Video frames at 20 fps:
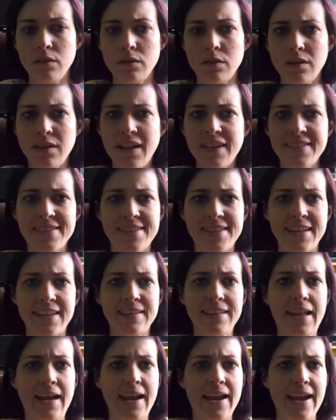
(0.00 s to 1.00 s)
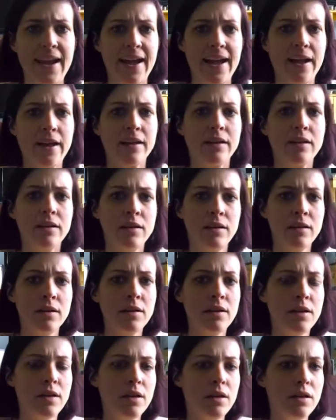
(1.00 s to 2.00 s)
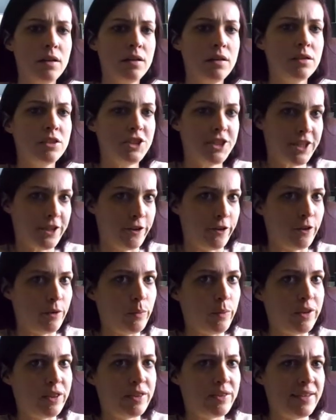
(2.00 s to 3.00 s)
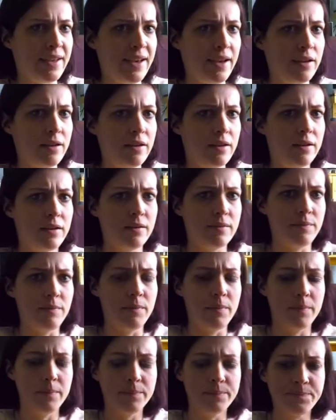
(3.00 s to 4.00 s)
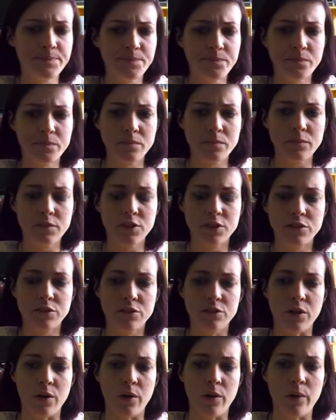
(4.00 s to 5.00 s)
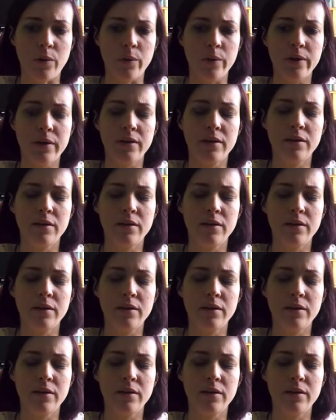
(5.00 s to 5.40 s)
the last thing that I had shared with Dad. So